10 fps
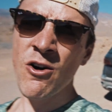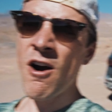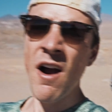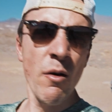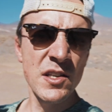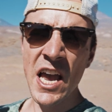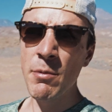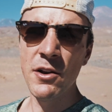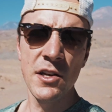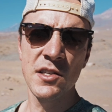car, I was
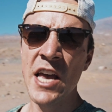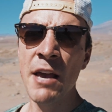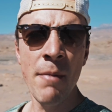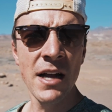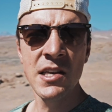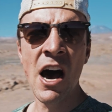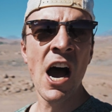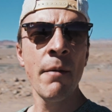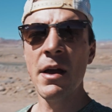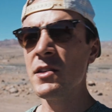able to just take my
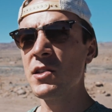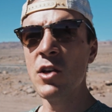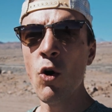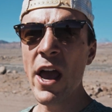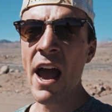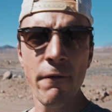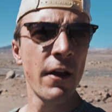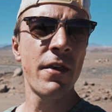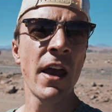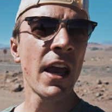time and soak
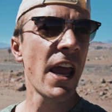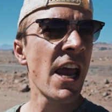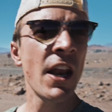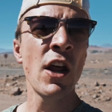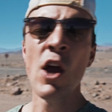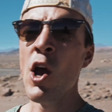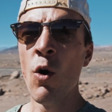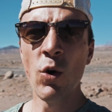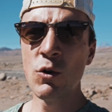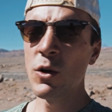everything in,
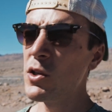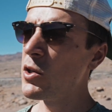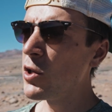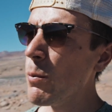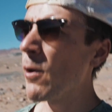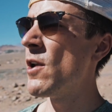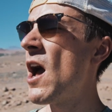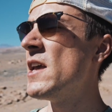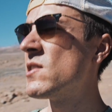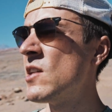which was super
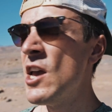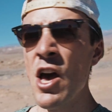nice.